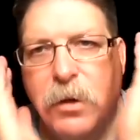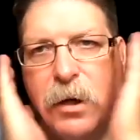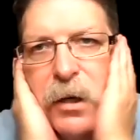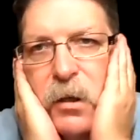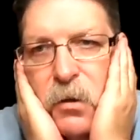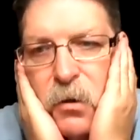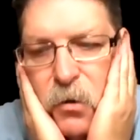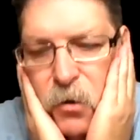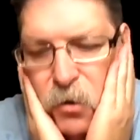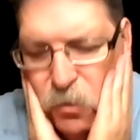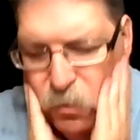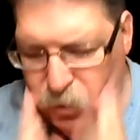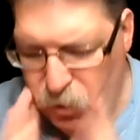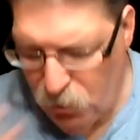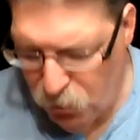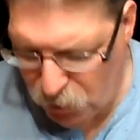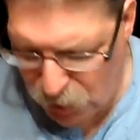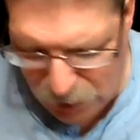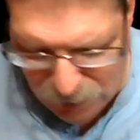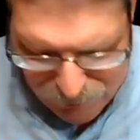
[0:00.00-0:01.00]
That was a nice
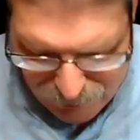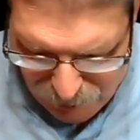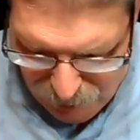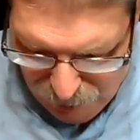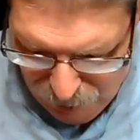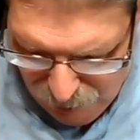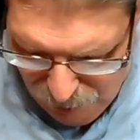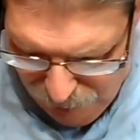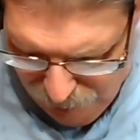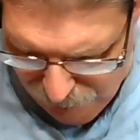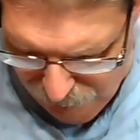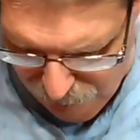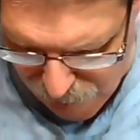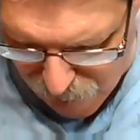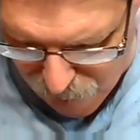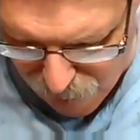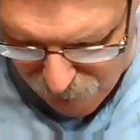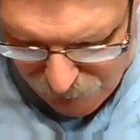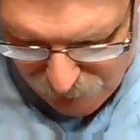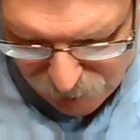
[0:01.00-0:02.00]
and smooth shave. I
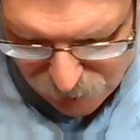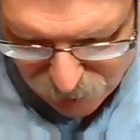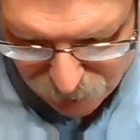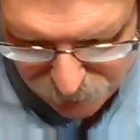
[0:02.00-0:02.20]
like the